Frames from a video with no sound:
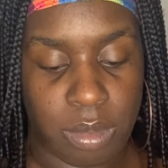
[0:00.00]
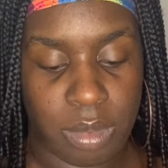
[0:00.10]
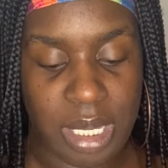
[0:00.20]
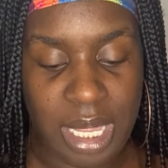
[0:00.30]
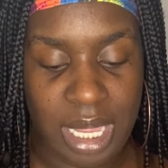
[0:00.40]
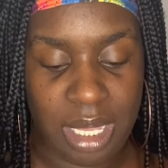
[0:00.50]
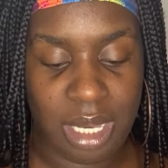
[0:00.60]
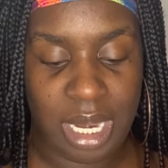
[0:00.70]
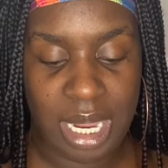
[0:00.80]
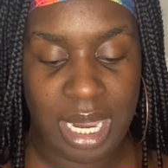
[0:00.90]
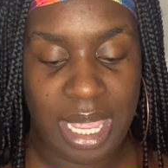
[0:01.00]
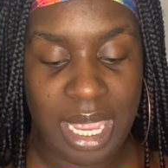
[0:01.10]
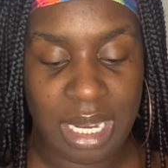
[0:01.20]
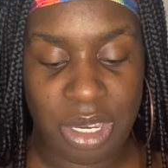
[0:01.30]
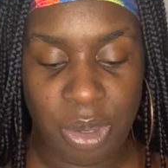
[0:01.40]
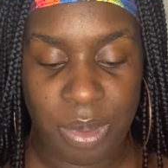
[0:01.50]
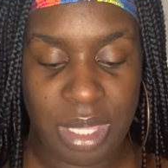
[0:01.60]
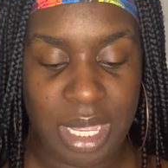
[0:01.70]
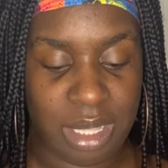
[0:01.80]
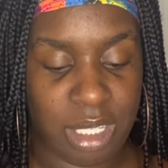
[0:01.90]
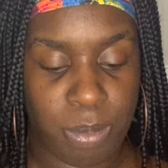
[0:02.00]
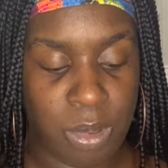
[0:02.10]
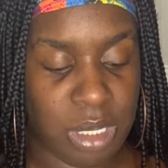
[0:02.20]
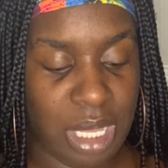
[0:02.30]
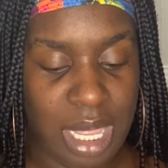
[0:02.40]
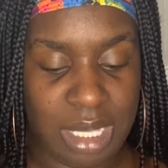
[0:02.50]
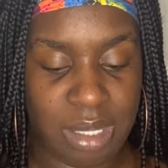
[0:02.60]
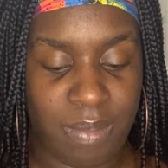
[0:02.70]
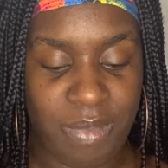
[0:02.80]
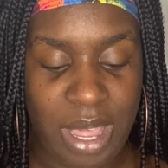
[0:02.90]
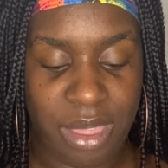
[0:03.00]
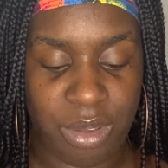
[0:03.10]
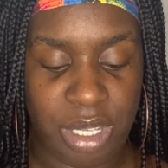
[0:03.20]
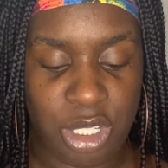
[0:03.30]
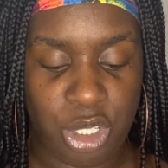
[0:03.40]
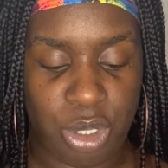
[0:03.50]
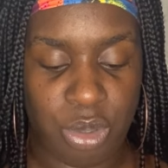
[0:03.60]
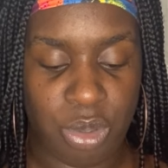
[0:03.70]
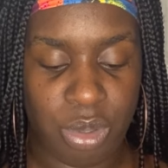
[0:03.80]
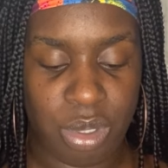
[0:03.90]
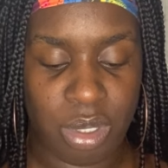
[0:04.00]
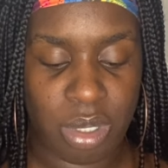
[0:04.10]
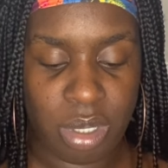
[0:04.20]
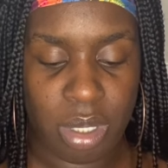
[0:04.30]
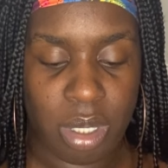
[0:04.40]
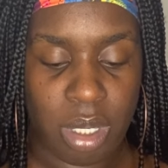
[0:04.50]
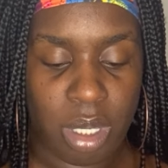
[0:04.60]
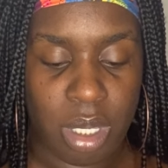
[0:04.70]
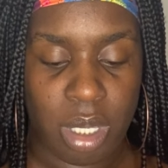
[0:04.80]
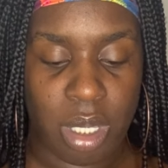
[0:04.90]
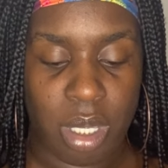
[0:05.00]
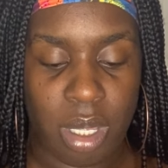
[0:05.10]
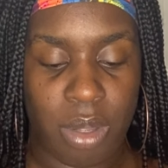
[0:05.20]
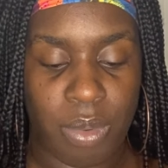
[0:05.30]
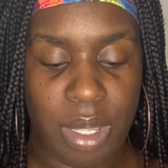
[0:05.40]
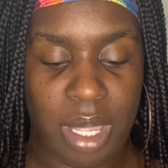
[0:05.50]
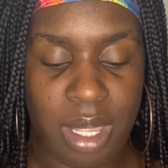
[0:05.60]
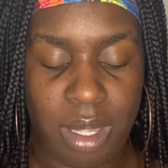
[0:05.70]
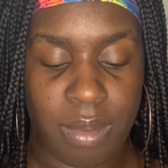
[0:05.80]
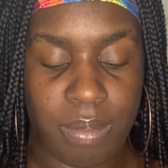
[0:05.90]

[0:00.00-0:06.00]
they can't deal with it. This person has some father issues. Okay,